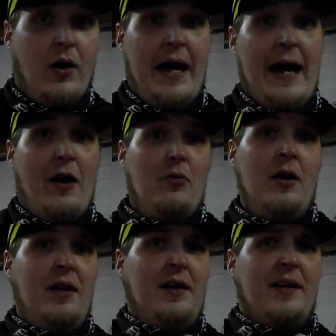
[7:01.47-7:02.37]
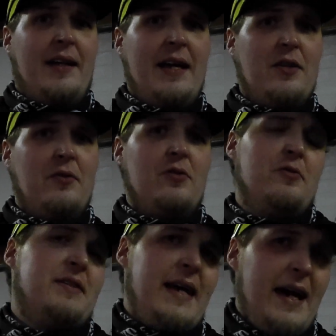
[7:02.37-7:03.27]
how can you
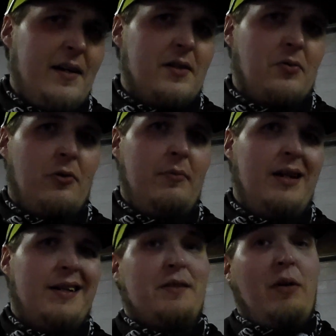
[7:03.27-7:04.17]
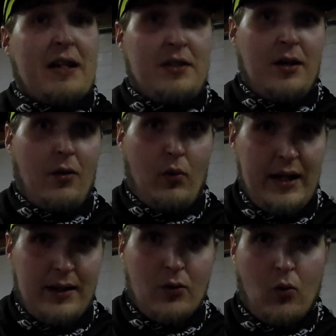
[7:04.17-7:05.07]
use that in a tournament and expect to
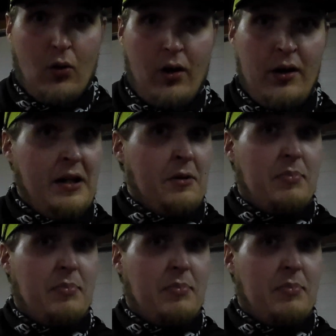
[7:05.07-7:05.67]
win or